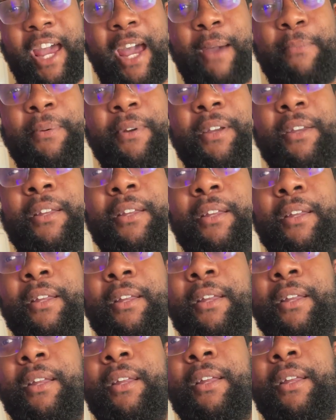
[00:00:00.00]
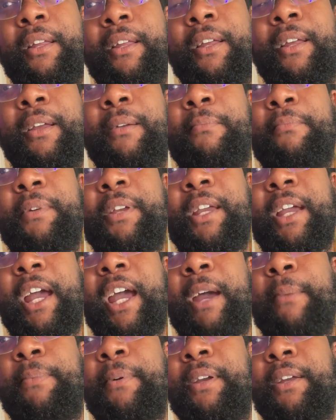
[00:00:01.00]
Be happy. Be
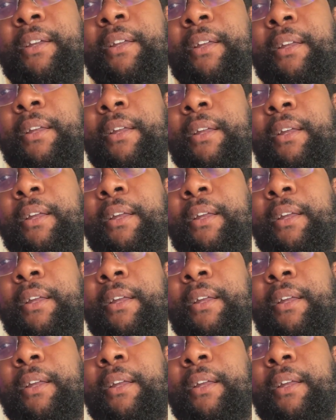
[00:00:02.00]
happy.